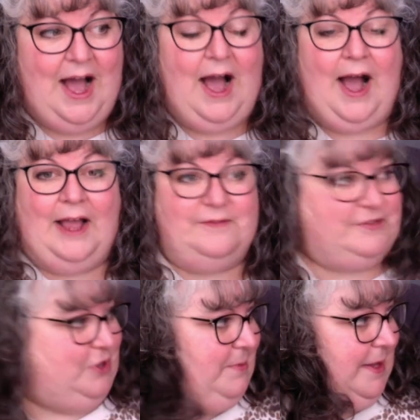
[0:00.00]
I have
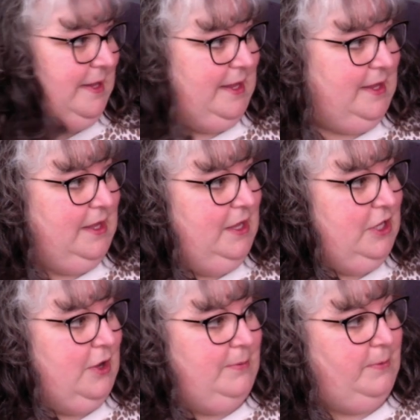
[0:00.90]
so many.
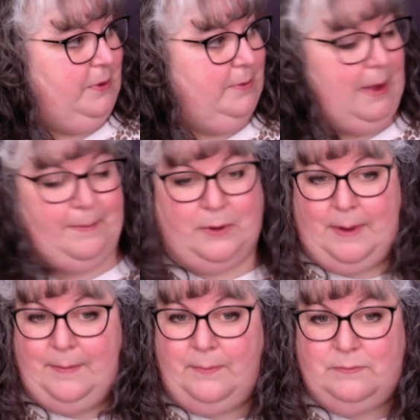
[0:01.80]
You know, I put
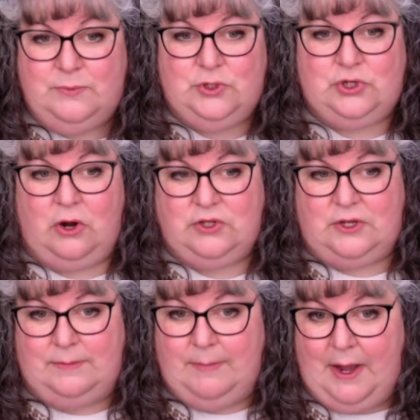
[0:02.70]
my charts
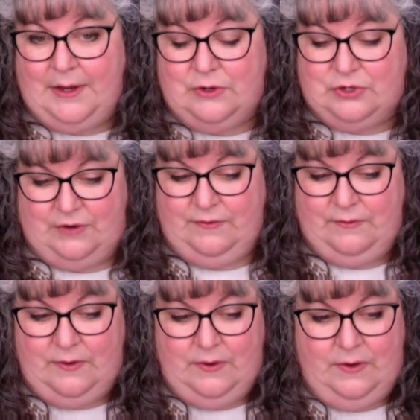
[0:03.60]
in binders over,
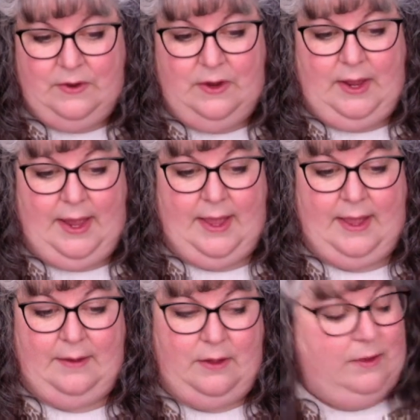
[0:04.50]
and
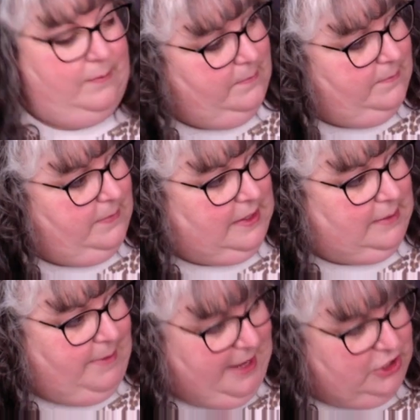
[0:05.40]

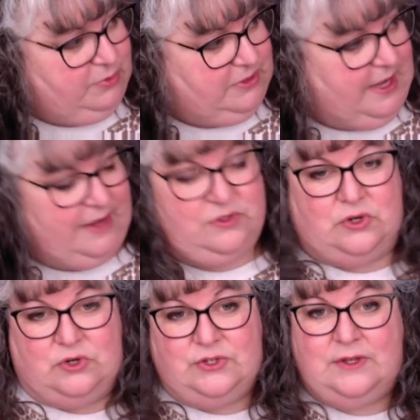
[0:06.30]
then page
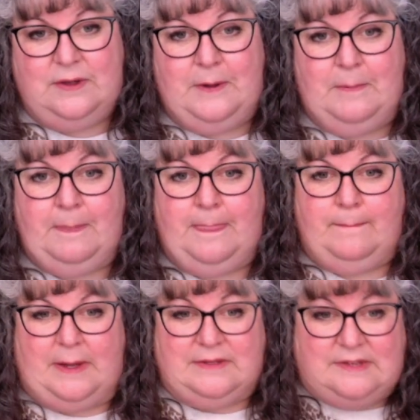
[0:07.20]
protectors
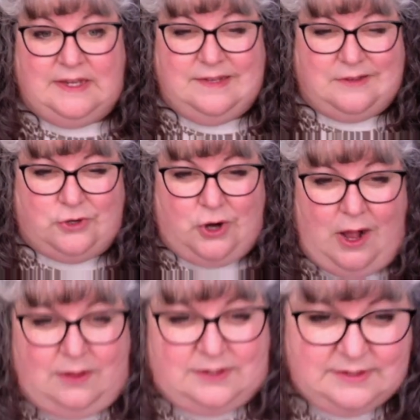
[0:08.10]
by season or
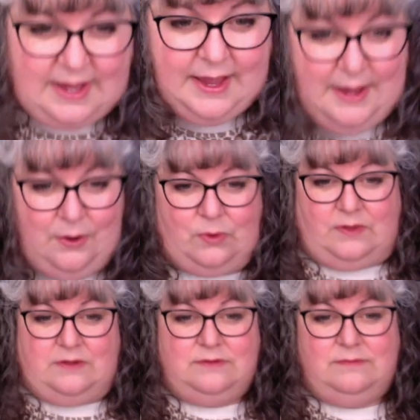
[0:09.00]
holiday or
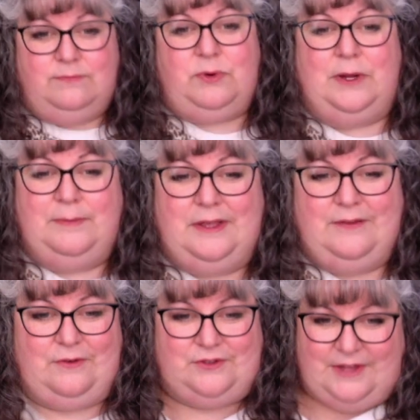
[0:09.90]
the
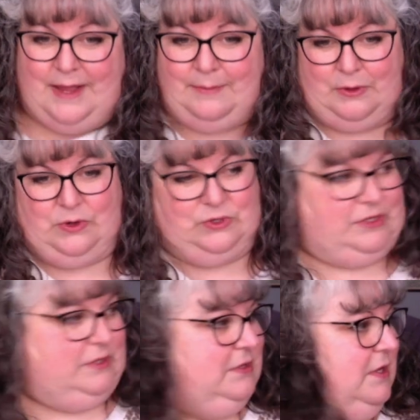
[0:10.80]
primitive or samplers
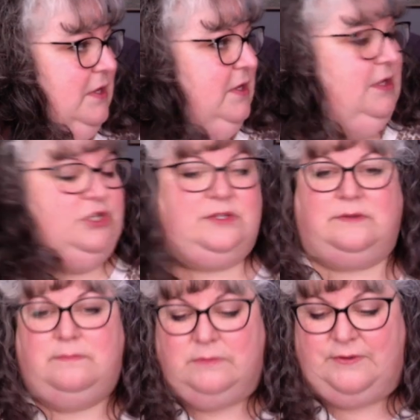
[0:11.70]
and just
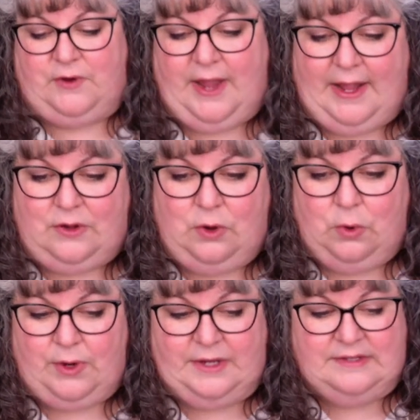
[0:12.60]
different
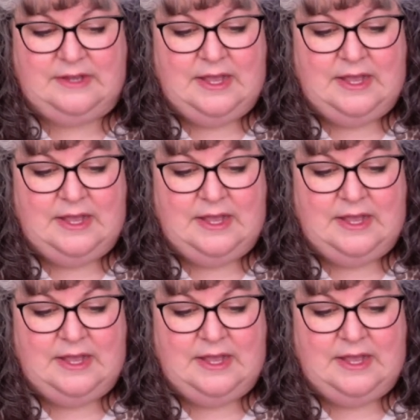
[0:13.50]
categories.